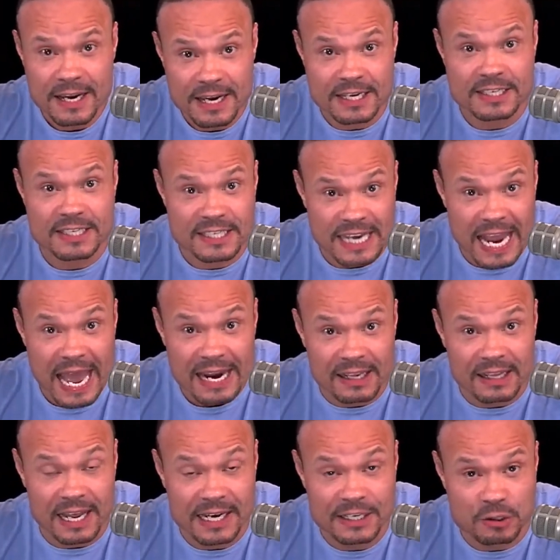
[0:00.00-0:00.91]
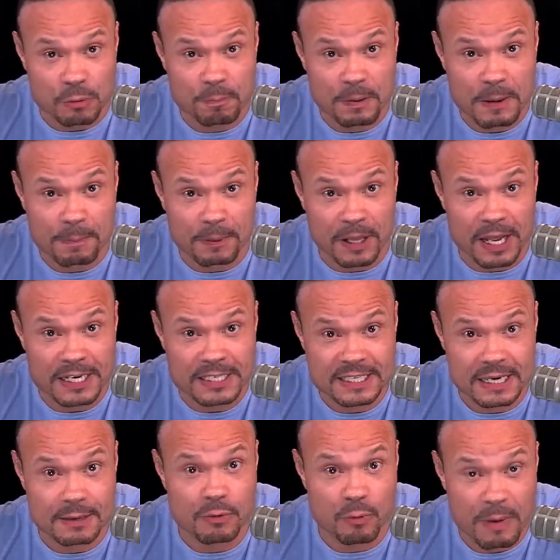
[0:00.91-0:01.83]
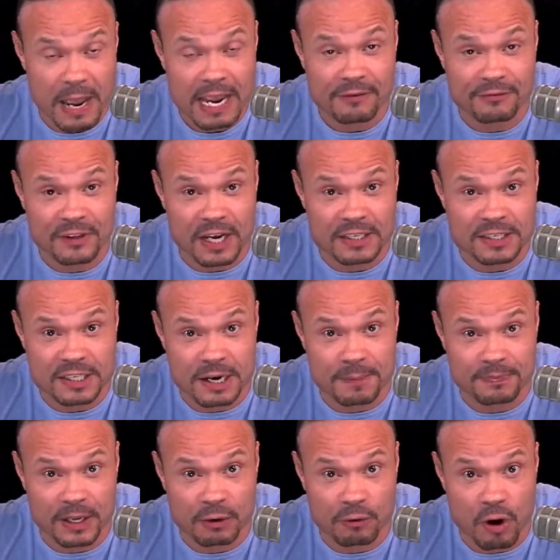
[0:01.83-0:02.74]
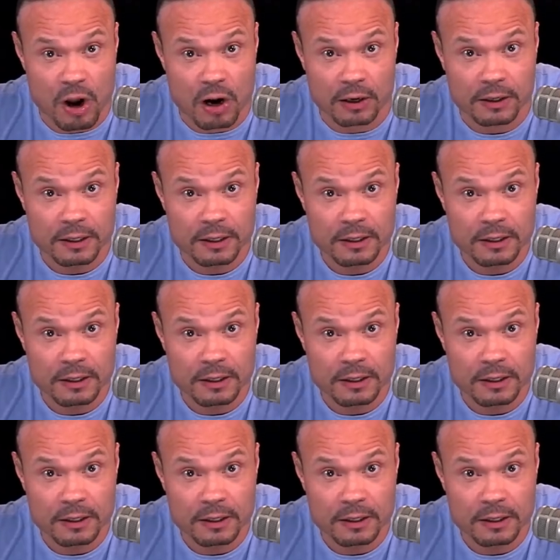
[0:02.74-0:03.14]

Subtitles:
his satellites or people on his team who may have done something wrong.